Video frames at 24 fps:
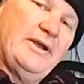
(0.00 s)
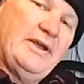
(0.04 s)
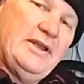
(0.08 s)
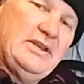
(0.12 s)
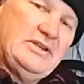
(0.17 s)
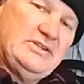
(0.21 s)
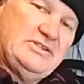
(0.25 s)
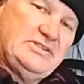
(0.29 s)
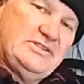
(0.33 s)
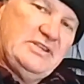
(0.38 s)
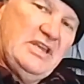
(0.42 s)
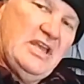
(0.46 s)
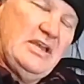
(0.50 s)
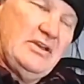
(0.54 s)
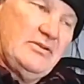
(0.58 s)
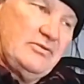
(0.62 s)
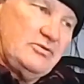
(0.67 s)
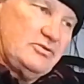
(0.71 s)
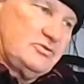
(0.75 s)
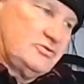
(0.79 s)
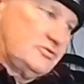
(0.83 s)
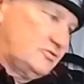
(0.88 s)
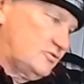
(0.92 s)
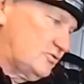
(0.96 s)
and,
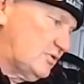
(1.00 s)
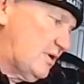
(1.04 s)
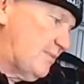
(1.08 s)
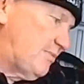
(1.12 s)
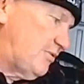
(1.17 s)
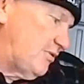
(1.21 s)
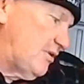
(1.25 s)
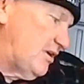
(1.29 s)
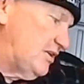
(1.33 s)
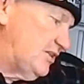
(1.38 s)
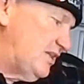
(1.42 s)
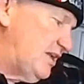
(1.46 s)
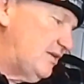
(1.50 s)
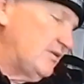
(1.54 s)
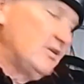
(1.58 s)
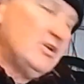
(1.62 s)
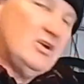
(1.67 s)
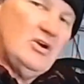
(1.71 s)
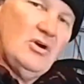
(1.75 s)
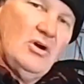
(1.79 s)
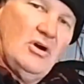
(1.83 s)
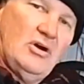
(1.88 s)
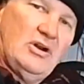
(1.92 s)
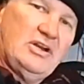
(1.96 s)
tramping around there
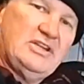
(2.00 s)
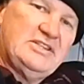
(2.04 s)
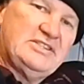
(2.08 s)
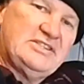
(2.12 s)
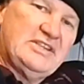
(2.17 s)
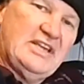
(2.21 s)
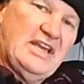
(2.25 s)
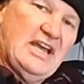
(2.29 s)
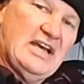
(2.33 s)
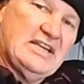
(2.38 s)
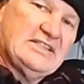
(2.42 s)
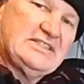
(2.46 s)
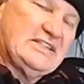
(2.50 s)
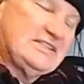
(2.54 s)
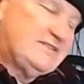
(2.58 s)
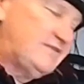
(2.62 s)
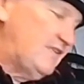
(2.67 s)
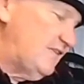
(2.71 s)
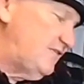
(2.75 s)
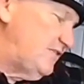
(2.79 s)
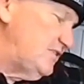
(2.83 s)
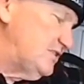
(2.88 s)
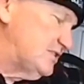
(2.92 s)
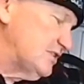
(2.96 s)
on his
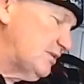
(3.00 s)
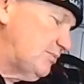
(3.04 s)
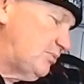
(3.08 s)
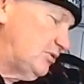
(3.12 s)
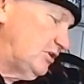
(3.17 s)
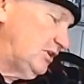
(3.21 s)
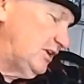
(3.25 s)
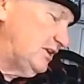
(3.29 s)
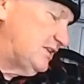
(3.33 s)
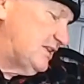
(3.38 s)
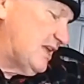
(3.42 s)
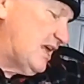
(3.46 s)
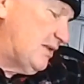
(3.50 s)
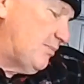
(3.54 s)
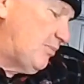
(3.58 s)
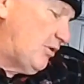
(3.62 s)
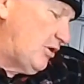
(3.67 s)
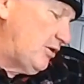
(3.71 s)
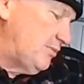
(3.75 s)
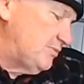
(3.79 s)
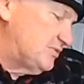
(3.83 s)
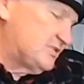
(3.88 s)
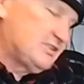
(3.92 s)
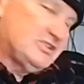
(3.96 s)
DR650. So I'll put a link down the
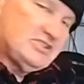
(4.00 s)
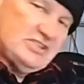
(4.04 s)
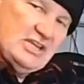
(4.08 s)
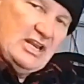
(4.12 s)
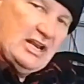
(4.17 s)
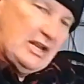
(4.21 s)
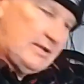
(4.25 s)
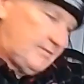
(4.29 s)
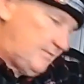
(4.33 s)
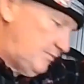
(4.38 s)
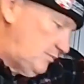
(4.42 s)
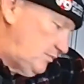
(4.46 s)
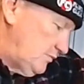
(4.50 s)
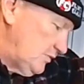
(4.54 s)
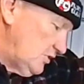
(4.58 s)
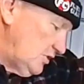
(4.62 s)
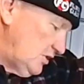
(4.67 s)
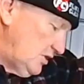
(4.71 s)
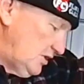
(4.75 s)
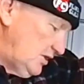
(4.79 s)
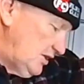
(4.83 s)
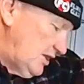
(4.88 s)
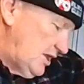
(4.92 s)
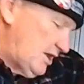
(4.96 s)
bottom. So shout out
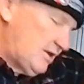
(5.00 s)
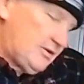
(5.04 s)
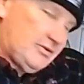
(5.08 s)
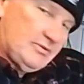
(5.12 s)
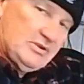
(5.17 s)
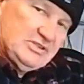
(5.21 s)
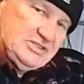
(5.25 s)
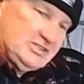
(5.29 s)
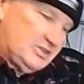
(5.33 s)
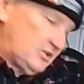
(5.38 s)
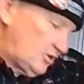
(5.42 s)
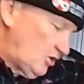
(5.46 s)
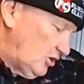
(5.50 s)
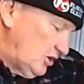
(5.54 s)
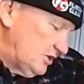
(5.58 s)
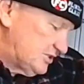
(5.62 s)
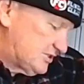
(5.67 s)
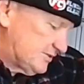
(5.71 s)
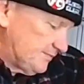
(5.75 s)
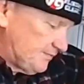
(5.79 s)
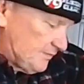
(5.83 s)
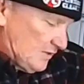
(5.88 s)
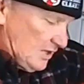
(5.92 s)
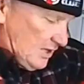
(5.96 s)
there and the rest of the
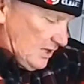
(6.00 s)
guys.